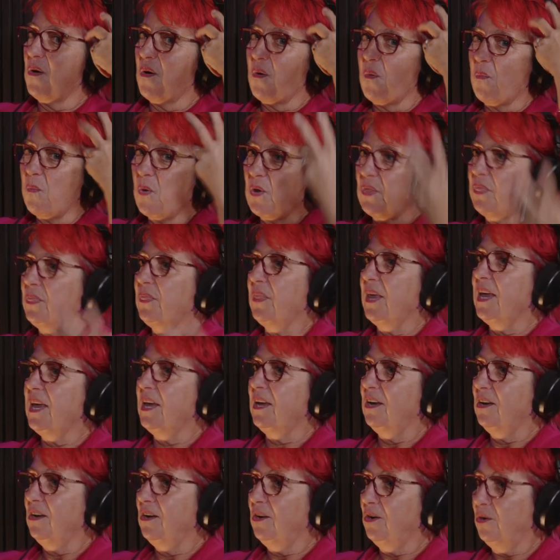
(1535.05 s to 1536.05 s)
what they're
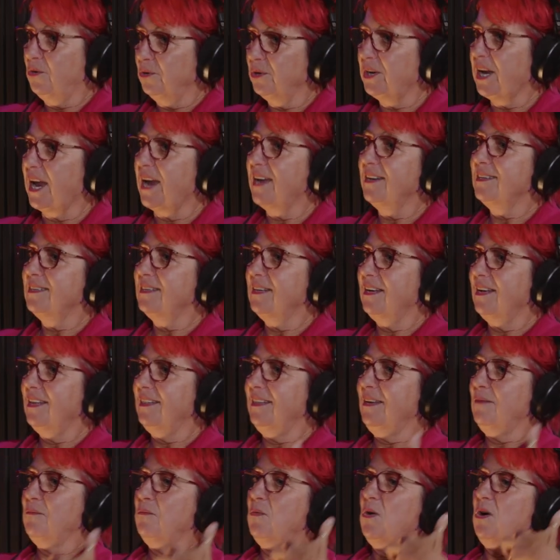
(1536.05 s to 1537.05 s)
good at and
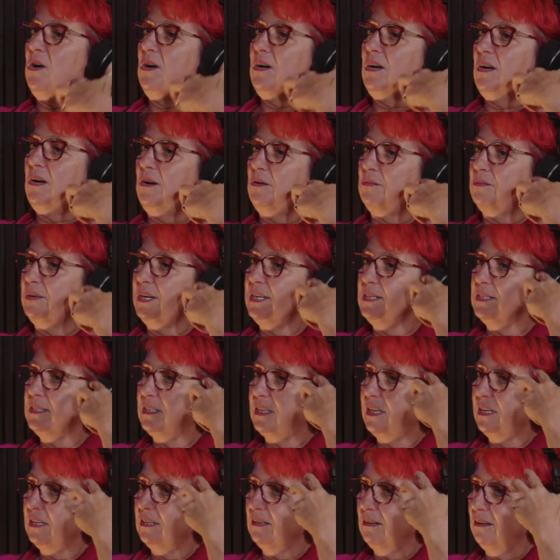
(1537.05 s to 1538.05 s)
then what careers
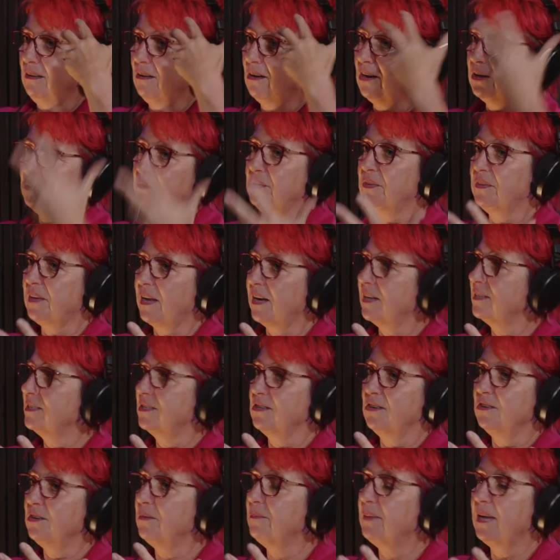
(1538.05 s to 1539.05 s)
can align with that. It's
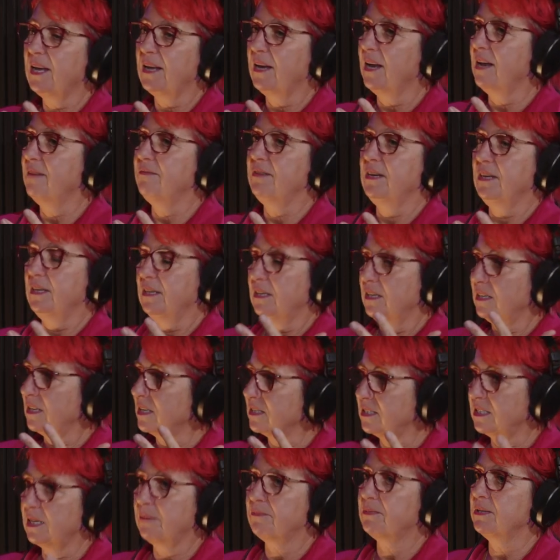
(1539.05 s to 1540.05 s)
not about having a
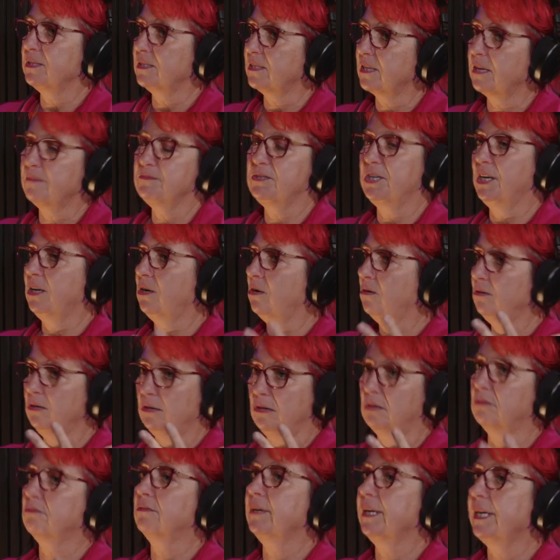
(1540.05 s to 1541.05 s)
separate subject called
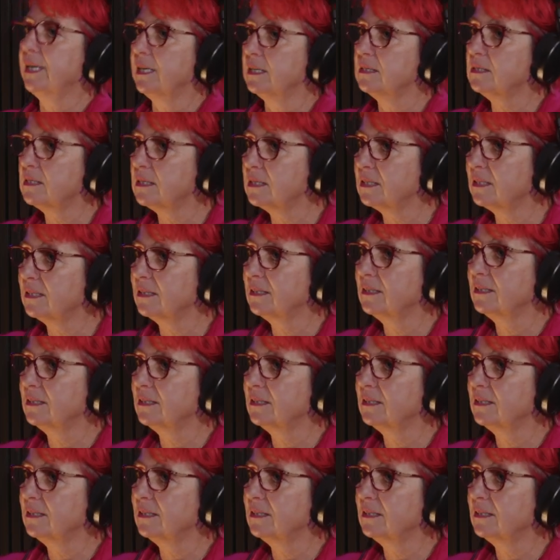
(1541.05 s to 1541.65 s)
careers.